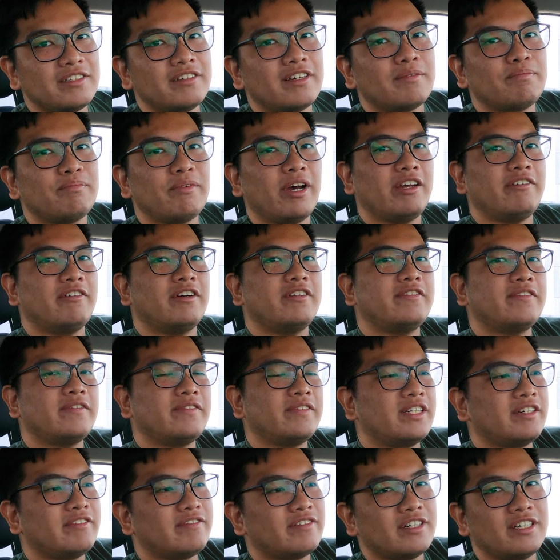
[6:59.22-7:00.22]
you can buy one from
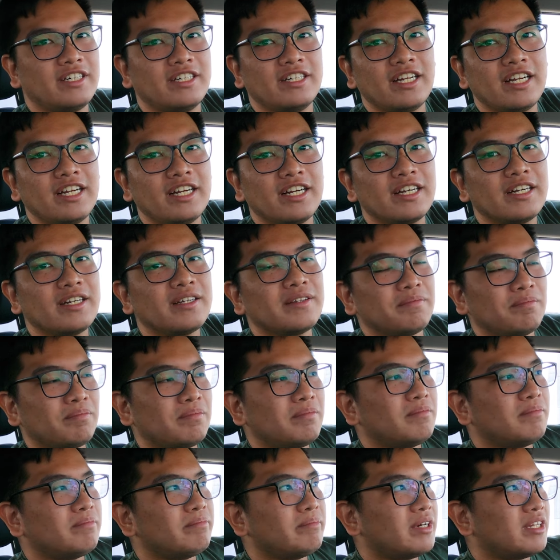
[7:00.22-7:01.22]
there for the rear,
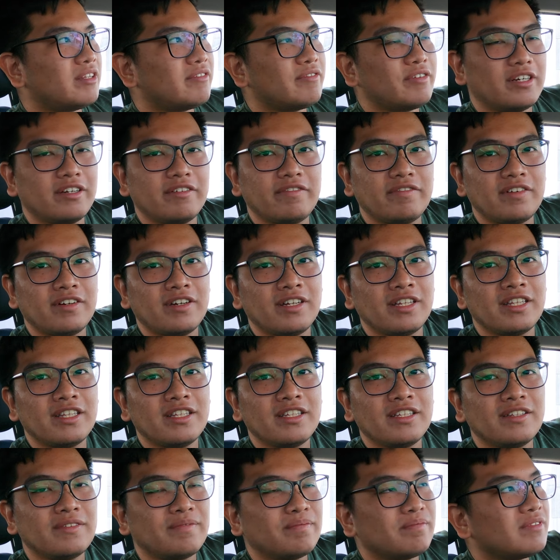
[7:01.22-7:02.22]
but for the front,
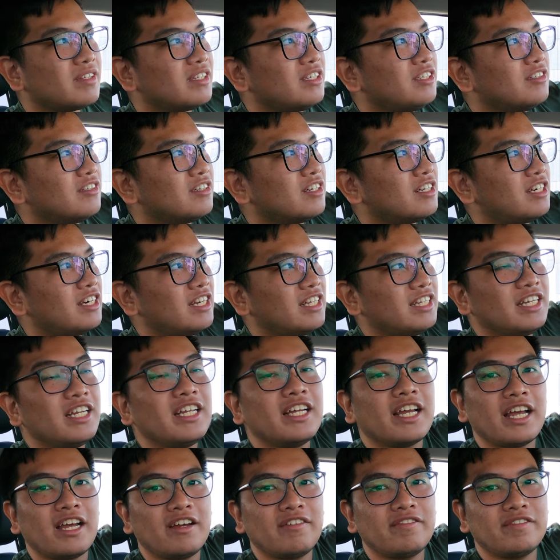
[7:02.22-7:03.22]
you already
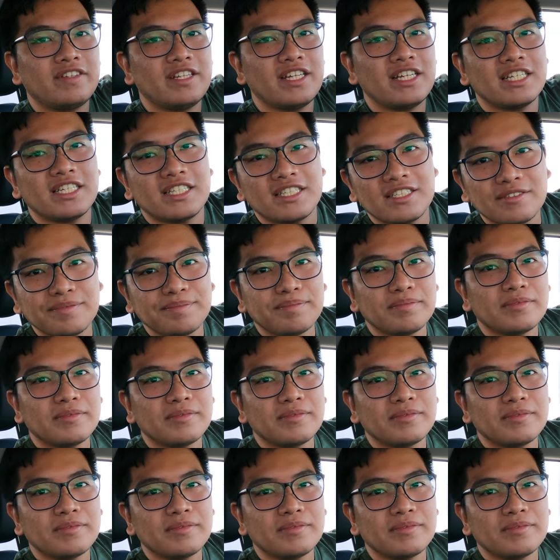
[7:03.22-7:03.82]
have this